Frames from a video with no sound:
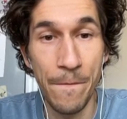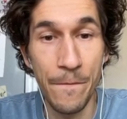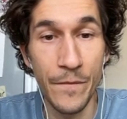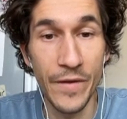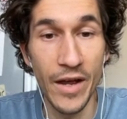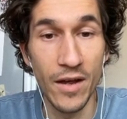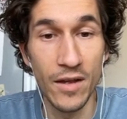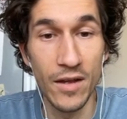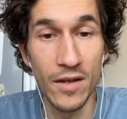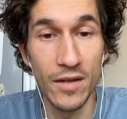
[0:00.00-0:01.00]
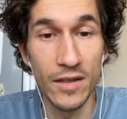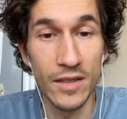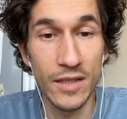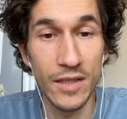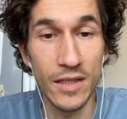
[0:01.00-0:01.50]
yeah let's
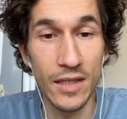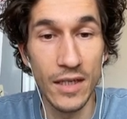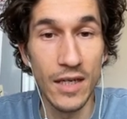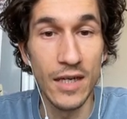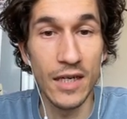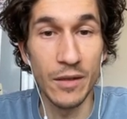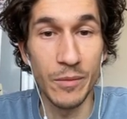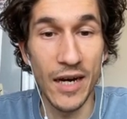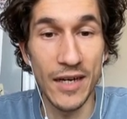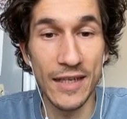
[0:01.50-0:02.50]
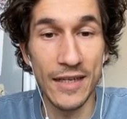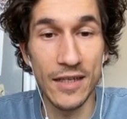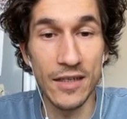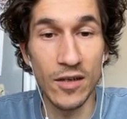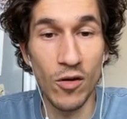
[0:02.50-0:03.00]
see and I'm kinda
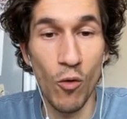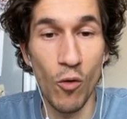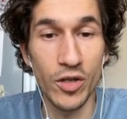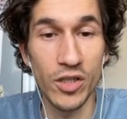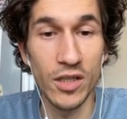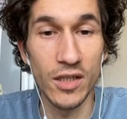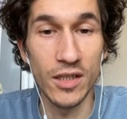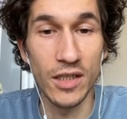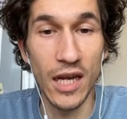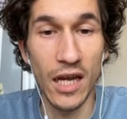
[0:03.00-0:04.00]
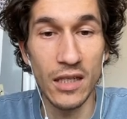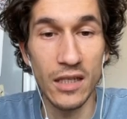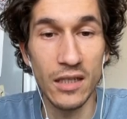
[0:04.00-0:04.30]
horsing this 8